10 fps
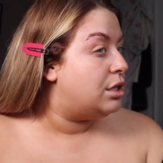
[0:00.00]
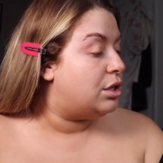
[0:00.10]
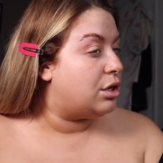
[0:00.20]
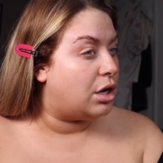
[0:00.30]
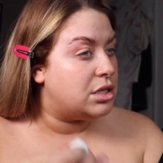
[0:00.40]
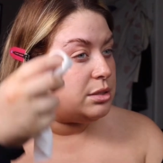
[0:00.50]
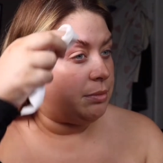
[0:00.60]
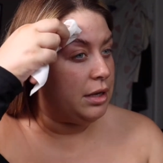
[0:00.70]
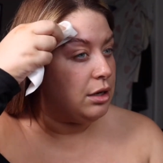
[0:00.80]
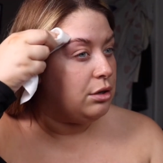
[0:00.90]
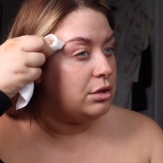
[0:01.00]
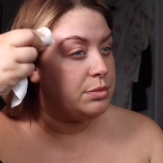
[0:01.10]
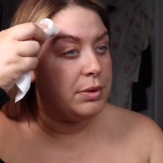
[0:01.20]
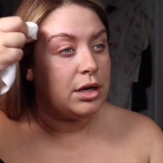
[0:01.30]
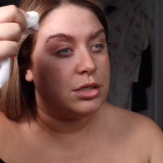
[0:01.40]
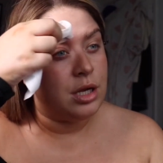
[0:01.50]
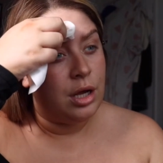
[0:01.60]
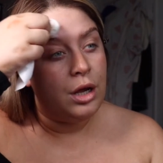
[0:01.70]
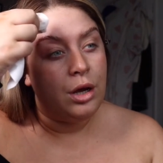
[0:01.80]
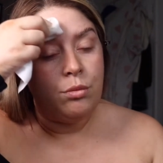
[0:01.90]
the got2b glued because
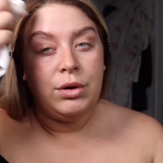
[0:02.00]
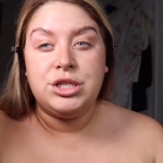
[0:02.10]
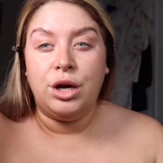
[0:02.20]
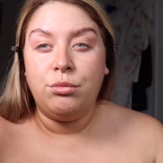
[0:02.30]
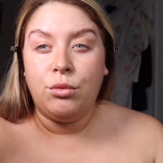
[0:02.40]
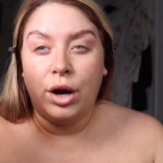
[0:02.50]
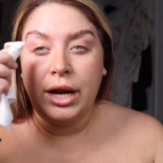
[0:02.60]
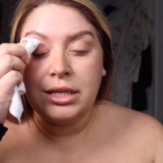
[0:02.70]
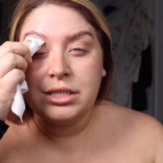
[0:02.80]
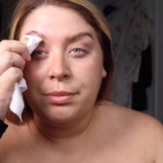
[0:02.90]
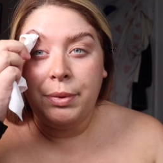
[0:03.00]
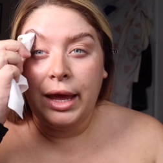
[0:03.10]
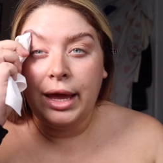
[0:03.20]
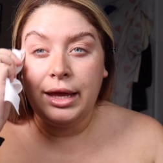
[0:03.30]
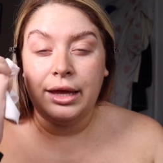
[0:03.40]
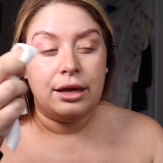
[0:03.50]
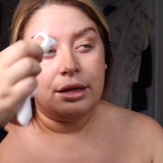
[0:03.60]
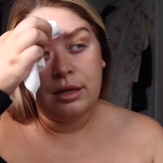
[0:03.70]
we don't want it to be